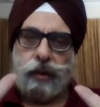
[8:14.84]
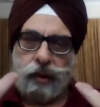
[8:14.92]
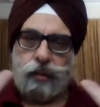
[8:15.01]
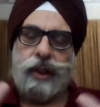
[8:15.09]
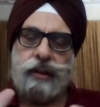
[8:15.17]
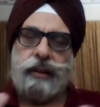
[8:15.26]

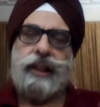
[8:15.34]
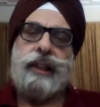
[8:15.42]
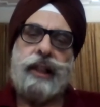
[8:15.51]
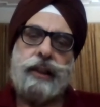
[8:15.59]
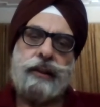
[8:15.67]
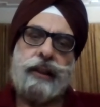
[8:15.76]
what really
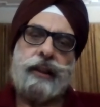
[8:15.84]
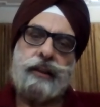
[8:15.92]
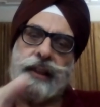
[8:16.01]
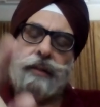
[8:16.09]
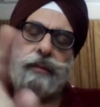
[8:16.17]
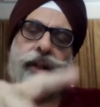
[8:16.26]
are Sikhs.
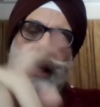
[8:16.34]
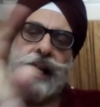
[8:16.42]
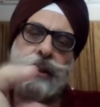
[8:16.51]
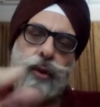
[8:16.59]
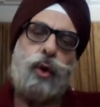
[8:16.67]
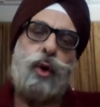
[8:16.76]
Same way
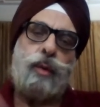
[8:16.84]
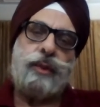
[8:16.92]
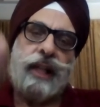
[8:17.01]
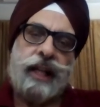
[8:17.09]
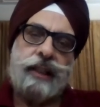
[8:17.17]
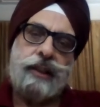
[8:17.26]
as Om
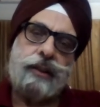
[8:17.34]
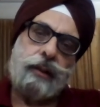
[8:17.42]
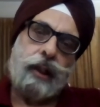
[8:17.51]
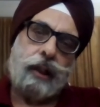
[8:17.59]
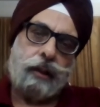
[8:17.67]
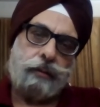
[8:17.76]
stands
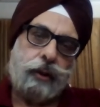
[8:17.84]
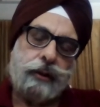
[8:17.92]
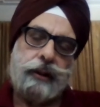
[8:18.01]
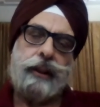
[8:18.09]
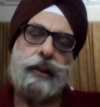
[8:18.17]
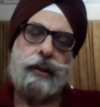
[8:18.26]
for
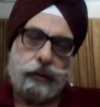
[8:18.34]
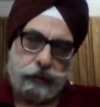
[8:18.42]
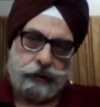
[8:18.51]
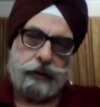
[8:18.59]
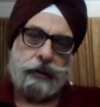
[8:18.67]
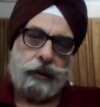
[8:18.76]
the
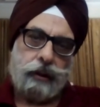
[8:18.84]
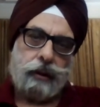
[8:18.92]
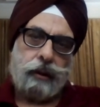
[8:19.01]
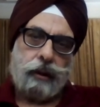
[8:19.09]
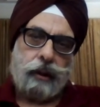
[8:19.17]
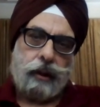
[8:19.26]
Hindus.
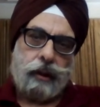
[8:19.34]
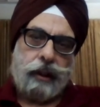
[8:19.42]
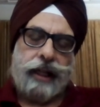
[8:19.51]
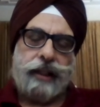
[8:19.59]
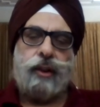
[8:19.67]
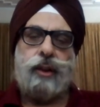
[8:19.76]

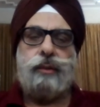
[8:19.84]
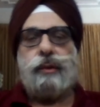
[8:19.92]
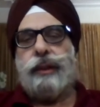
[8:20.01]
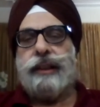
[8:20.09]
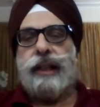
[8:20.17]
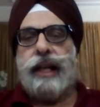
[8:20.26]
I don't know
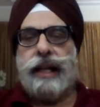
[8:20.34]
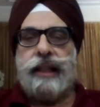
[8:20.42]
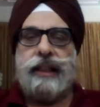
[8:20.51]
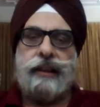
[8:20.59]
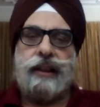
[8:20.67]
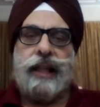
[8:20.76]
whether any
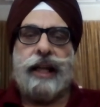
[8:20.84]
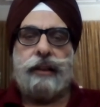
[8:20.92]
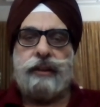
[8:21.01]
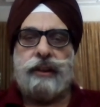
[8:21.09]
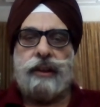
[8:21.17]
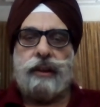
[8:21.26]
other
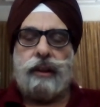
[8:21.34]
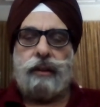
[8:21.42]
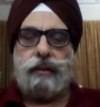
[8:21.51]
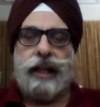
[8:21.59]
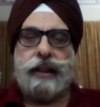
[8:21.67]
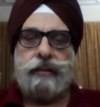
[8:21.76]
language
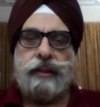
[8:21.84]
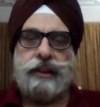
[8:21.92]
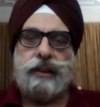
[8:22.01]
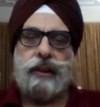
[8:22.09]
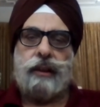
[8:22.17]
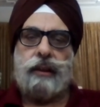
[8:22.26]

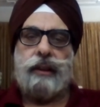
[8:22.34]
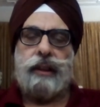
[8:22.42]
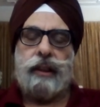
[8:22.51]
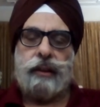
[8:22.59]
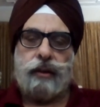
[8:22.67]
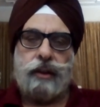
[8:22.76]

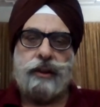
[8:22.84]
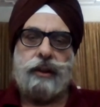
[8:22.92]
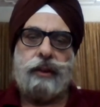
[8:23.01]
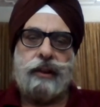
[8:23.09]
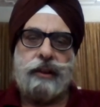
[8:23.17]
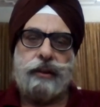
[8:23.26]
across the
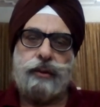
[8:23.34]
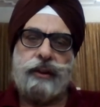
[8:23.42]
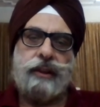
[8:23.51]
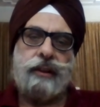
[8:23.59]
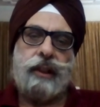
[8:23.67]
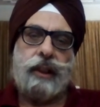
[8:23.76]
world
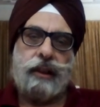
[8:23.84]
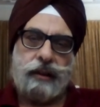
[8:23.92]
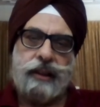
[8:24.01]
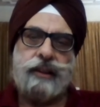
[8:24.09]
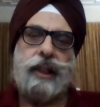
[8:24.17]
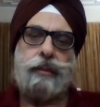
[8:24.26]
uses
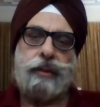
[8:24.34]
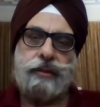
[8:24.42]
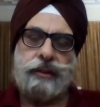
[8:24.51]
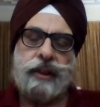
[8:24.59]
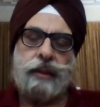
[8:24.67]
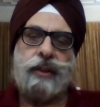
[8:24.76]
this type of
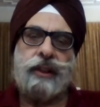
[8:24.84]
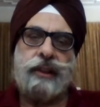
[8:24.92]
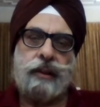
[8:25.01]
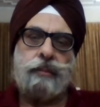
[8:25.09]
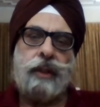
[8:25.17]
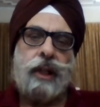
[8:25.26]
symbolism